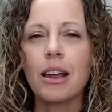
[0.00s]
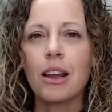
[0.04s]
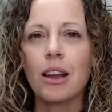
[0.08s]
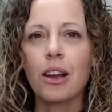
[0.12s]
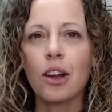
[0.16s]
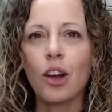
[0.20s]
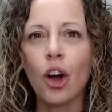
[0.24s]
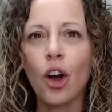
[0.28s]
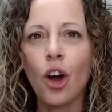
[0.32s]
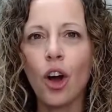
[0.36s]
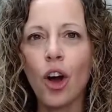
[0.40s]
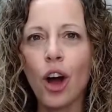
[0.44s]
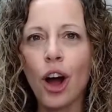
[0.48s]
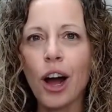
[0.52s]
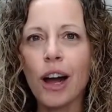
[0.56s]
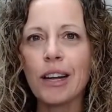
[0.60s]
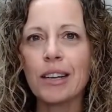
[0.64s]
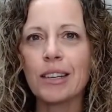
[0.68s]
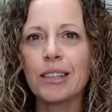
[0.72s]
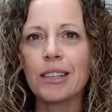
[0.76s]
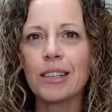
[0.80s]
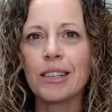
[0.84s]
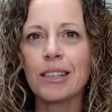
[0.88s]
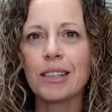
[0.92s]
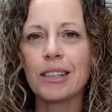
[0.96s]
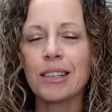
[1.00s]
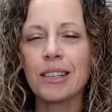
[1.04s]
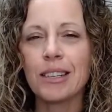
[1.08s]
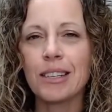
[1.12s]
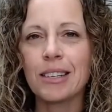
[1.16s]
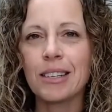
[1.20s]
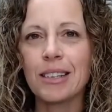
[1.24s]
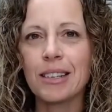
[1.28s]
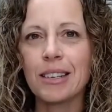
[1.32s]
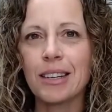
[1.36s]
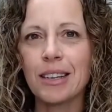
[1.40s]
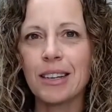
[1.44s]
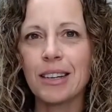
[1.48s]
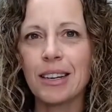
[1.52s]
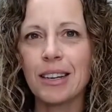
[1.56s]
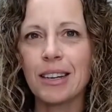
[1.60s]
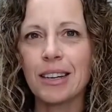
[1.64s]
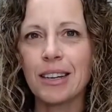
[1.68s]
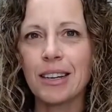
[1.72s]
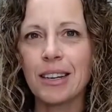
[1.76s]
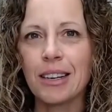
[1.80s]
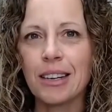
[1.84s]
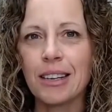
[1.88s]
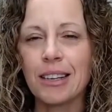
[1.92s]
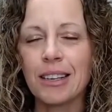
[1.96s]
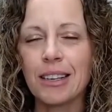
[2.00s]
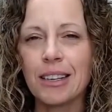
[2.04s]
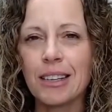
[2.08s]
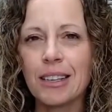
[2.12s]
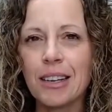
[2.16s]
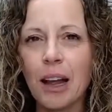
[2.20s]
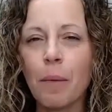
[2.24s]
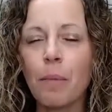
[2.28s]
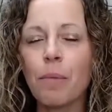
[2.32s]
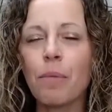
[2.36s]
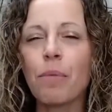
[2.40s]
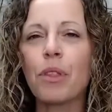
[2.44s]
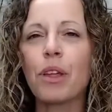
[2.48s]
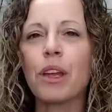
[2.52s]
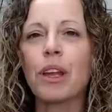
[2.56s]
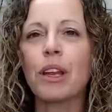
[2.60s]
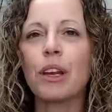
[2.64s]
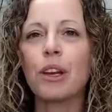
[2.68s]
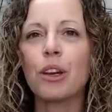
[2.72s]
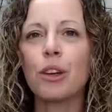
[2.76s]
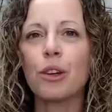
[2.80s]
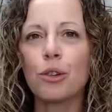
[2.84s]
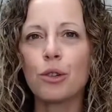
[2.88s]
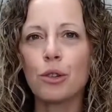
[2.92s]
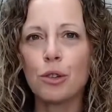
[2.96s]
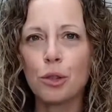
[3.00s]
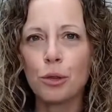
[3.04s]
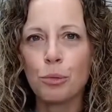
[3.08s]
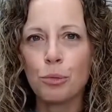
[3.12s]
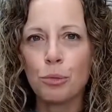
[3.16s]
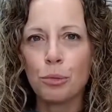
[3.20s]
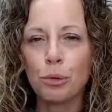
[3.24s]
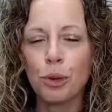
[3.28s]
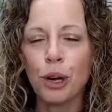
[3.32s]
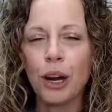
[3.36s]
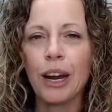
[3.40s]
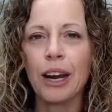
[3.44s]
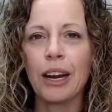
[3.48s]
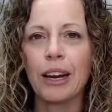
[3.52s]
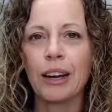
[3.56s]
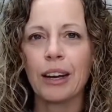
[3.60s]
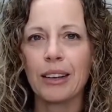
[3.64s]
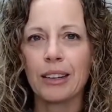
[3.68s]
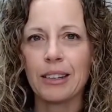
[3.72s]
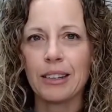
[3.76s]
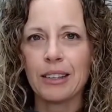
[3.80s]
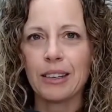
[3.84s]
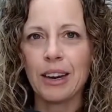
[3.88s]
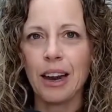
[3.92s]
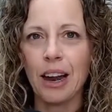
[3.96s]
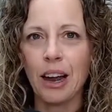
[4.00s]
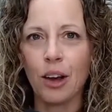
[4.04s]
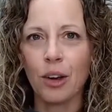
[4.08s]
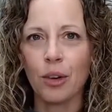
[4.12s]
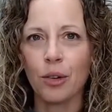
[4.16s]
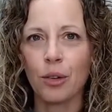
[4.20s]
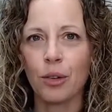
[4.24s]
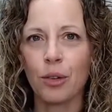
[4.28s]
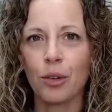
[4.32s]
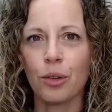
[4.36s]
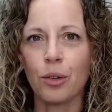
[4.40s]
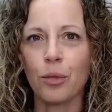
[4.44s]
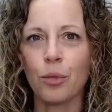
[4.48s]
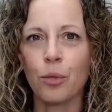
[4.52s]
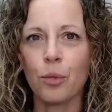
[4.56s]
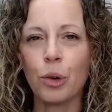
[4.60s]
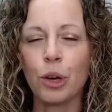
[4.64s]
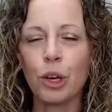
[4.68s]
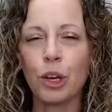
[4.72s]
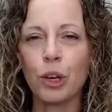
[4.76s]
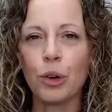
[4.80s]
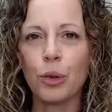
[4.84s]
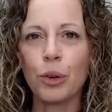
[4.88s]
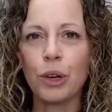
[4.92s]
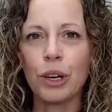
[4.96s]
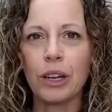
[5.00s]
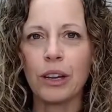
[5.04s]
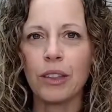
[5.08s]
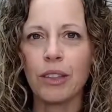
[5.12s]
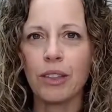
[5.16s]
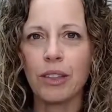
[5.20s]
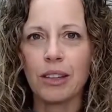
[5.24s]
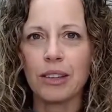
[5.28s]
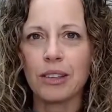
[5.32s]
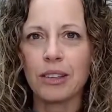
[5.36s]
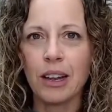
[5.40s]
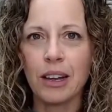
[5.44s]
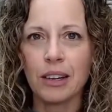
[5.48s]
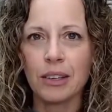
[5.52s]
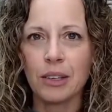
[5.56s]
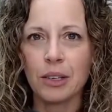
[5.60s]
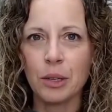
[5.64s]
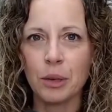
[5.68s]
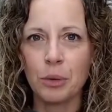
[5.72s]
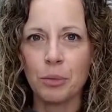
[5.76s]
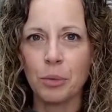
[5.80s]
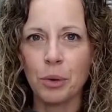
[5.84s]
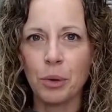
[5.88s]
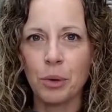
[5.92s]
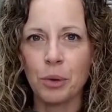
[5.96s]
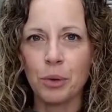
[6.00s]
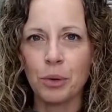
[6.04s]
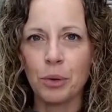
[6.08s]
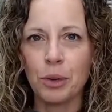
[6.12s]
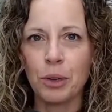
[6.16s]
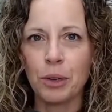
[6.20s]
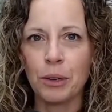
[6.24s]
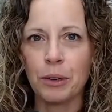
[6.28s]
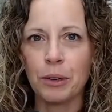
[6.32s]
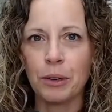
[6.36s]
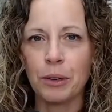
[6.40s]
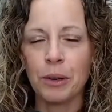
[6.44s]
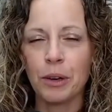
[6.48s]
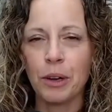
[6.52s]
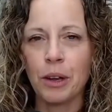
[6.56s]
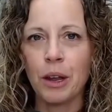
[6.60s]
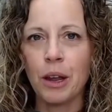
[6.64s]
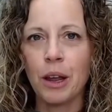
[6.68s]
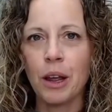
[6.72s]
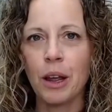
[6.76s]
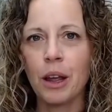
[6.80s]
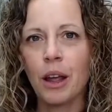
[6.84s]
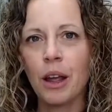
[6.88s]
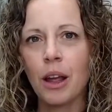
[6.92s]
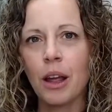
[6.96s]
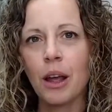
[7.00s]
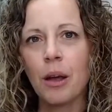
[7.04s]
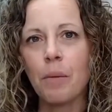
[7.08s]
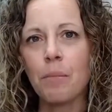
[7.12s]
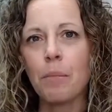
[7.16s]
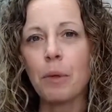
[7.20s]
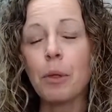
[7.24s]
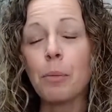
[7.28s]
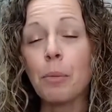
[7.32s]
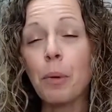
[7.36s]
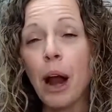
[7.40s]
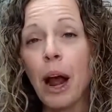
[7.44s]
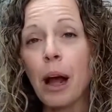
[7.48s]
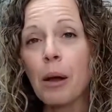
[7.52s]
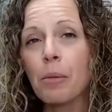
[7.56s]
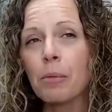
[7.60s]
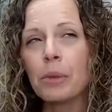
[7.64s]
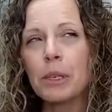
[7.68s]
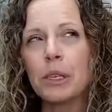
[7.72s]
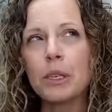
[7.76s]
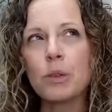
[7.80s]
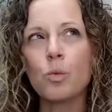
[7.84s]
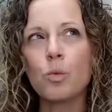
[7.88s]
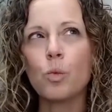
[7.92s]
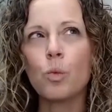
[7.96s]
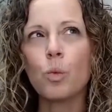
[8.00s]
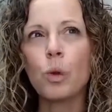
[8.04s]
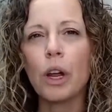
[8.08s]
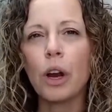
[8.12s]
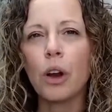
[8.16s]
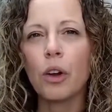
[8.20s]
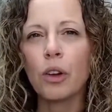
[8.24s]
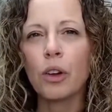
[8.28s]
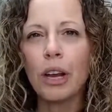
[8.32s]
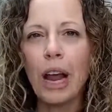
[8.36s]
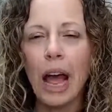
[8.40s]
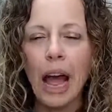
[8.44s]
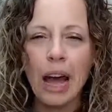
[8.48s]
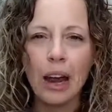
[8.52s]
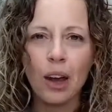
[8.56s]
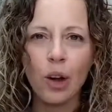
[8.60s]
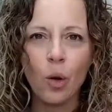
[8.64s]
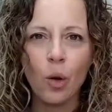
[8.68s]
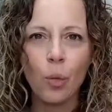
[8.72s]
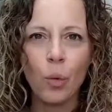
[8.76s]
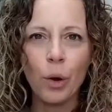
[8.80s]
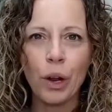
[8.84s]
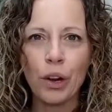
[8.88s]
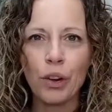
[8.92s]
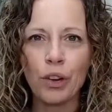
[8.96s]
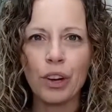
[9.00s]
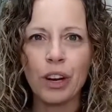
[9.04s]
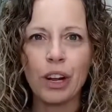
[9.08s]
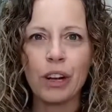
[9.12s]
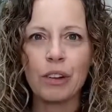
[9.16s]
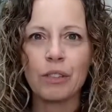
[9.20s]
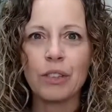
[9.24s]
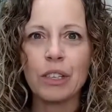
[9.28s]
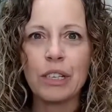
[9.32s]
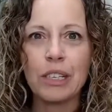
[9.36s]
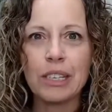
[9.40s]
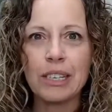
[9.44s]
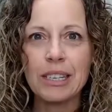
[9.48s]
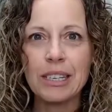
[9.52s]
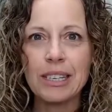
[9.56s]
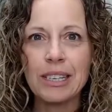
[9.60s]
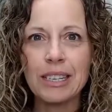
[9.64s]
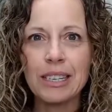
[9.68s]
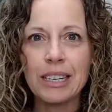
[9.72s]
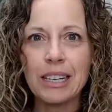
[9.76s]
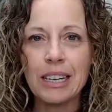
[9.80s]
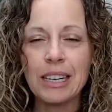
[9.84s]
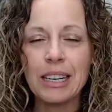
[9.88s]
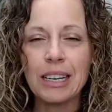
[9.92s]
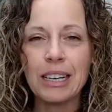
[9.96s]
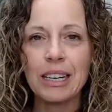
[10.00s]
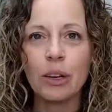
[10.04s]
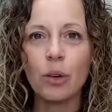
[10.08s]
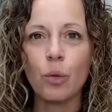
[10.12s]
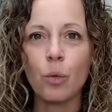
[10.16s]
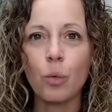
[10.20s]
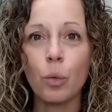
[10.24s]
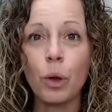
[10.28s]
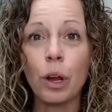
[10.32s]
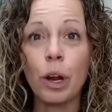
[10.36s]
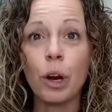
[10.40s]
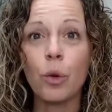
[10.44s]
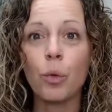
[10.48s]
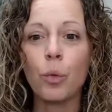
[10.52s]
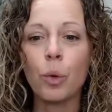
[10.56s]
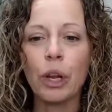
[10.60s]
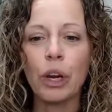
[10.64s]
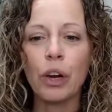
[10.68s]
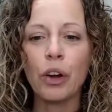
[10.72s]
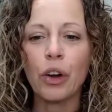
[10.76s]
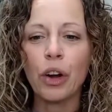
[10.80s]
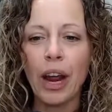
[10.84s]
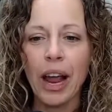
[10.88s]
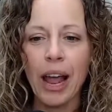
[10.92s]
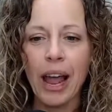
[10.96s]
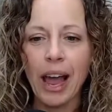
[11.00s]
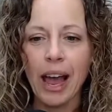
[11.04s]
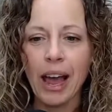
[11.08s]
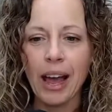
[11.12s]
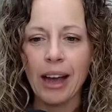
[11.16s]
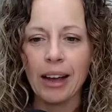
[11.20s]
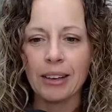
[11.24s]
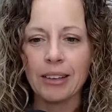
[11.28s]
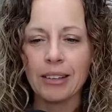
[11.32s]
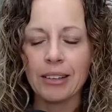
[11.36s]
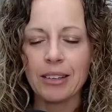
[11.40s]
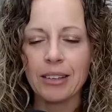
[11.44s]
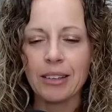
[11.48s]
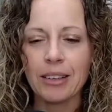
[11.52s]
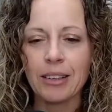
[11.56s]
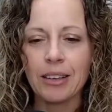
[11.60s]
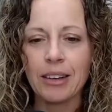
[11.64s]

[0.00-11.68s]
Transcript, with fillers: causes something to break down when you're in this hustle mode but the problem is we are not aware enough to see where we are at